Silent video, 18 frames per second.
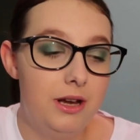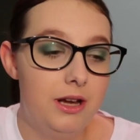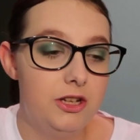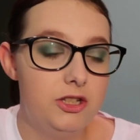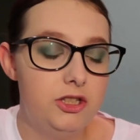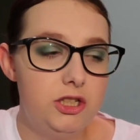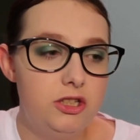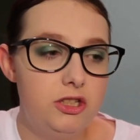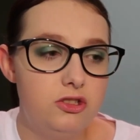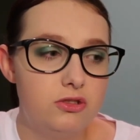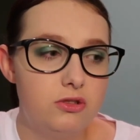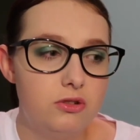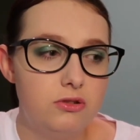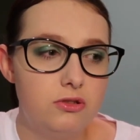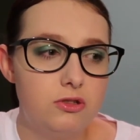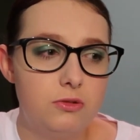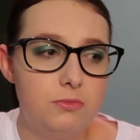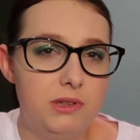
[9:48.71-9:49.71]
And she just
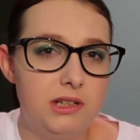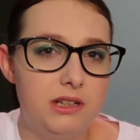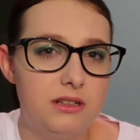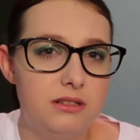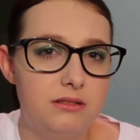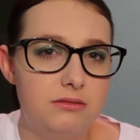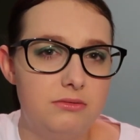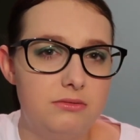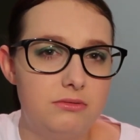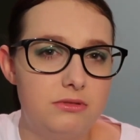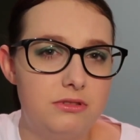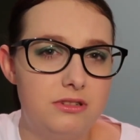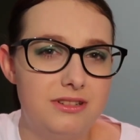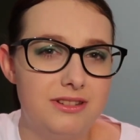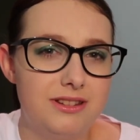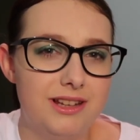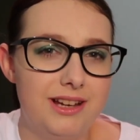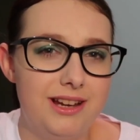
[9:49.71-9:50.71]
looked at me like,
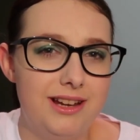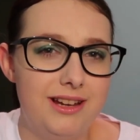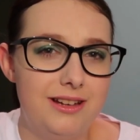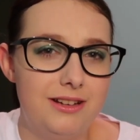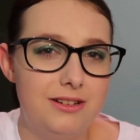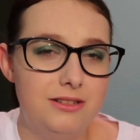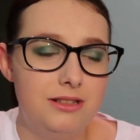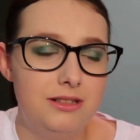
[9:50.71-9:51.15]
what the hell?